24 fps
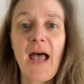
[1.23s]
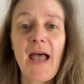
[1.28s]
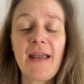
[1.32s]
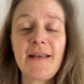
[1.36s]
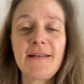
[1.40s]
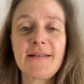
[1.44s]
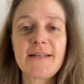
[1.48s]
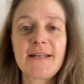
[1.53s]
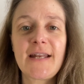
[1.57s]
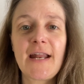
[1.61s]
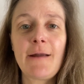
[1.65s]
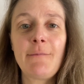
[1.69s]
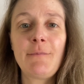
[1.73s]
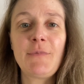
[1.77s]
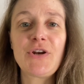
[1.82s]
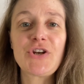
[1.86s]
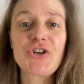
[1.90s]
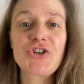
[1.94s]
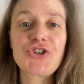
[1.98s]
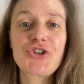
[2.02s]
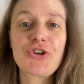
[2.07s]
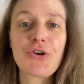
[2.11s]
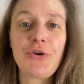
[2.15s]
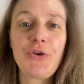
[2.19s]
Hi, today I'm going to
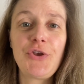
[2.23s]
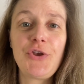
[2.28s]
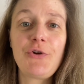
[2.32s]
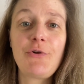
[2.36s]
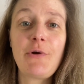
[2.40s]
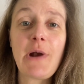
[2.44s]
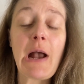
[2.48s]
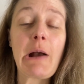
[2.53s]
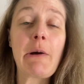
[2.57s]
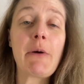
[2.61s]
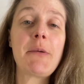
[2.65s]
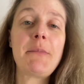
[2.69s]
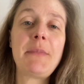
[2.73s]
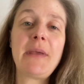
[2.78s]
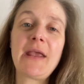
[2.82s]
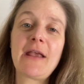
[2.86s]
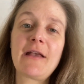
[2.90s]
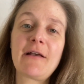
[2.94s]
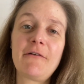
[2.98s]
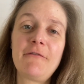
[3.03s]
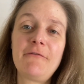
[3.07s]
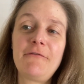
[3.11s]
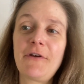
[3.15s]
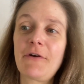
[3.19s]
show you how I make
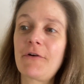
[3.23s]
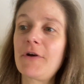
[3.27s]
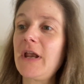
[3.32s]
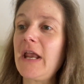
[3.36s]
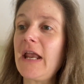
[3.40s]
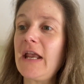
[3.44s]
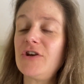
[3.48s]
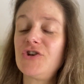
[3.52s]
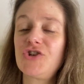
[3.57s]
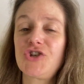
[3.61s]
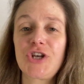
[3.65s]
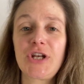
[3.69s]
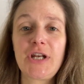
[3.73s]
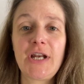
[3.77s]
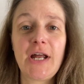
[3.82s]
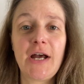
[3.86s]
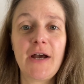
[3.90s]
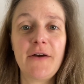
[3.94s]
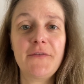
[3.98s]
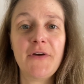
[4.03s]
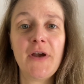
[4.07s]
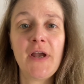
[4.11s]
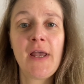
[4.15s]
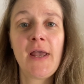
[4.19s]
a variation
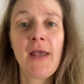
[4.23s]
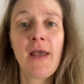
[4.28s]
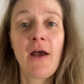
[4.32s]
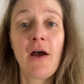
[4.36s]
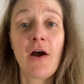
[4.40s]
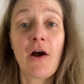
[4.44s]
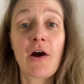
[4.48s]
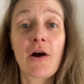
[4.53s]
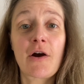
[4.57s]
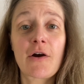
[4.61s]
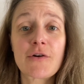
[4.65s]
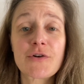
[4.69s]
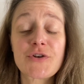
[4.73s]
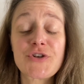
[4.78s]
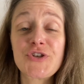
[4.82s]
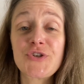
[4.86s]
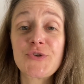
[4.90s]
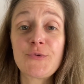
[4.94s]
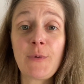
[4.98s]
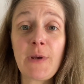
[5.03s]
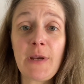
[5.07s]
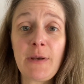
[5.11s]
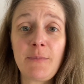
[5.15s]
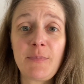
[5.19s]
of our
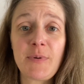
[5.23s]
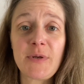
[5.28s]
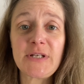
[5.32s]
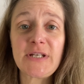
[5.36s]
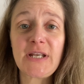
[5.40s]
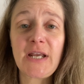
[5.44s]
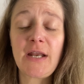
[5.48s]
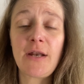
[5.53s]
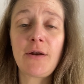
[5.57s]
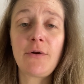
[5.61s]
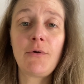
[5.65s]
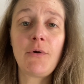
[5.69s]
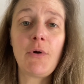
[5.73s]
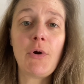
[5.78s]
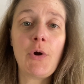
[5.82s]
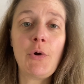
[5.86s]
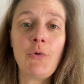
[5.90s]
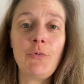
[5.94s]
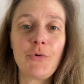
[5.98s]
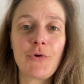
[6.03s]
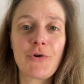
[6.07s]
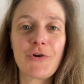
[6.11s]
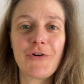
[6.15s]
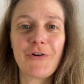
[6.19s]
sweet potato
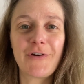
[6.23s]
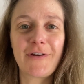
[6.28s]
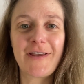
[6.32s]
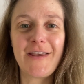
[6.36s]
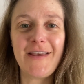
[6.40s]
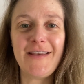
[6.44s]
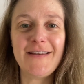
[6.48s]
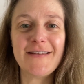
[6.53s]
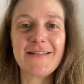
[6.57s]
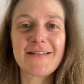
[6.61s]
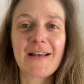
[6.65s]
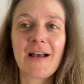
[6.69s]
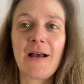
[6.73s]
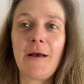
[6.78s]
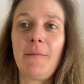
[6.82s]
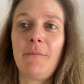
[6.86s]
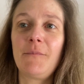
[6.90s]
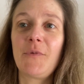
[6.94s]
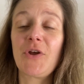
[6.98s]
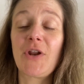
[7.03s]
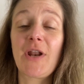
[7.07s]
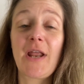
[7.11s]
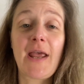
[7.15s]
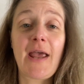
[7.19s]
oat cookies. I'm
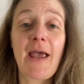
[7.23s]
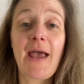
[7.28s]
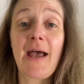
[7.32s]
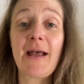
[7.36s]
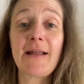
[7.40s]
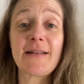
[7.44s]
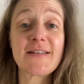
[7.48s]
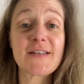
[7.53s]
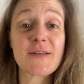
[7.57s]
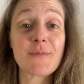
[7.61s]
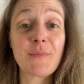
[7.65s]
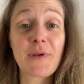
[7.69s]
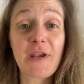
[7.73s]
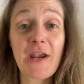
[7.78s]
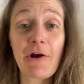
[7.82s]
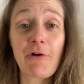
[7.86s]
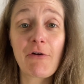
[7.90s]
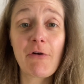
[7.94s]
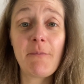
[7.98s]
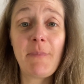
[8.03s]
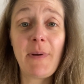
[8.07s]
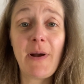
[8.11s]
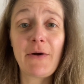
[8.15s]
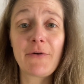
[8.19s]
going to add some
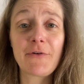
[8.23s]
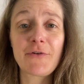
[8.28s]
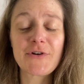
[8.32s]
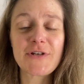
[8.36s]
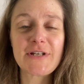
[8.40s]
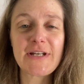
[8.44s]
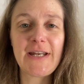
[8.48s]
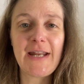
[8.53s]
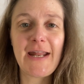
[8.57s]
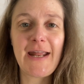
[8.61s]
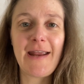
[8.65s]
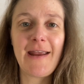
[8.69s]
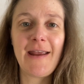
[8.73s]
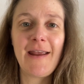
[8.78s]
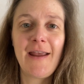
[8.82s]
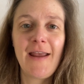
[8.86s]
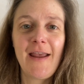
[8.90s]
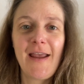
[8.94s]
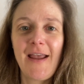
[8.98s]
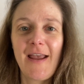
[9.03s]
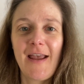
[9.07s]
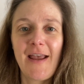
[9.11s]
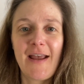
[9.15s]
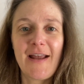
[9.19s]
carob powder today
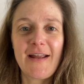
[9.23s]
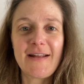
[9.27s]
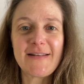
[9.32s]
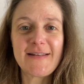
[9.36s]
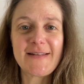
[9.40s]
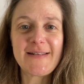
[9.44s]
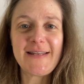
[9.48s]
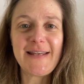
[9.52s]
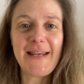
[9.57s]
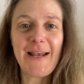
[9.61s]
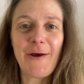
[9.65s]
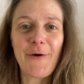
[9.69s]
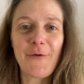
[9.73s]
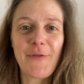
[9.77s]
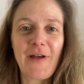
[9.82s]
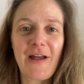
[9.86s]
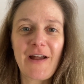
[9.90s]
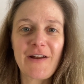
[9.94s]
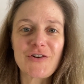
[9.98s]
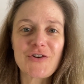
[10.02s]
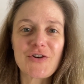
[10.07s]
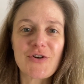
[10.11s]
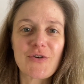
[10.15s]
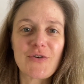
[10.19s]
and see how
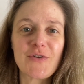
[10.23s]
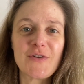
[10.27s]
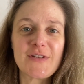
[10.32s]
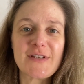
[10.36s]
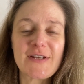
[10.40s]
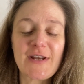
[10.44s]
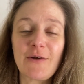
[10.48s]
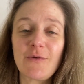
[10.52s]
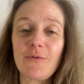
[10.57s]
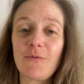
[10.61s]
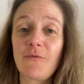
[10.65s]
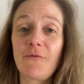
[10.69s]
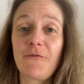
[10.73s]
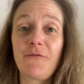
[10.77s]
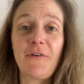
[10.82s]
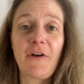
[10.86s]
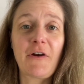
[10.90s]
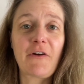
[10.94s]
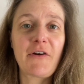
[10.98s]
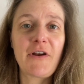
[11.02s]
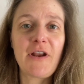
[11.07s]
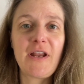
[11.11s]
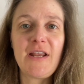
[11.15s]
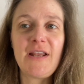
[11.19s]
that turns out.
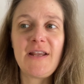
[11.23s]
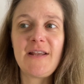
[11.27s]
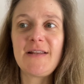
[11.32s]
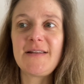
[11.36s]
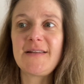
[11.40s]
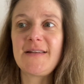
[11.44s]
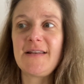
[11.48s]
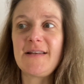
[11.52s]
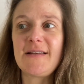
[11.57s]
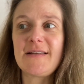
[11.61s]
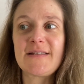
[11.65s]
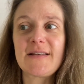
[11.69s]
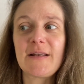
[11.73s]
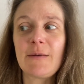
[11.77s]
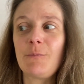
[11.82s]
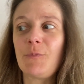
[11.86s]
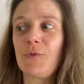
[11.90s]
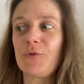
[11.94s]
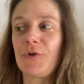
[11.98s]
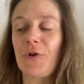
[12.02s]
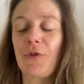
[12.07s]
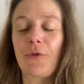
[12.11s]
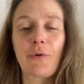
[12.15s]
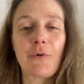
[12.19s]
Very easy,
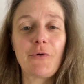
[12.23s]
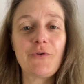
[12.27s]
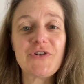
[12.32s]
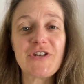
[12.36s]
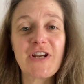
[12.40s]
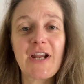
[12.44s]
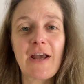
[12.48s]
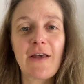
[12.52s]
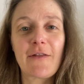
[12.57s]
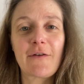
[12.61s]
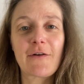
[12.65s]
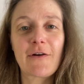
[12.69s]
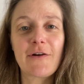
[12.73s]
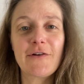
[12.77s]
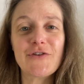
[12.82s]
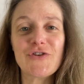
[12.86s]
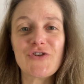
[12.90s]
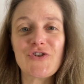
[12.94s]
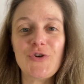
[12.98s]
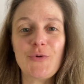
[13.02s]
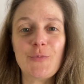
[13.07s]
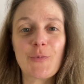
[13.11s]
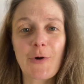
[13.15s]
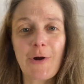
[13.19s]
simple to throw together, and
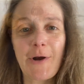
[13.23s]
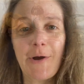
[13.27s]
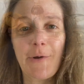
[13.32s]
super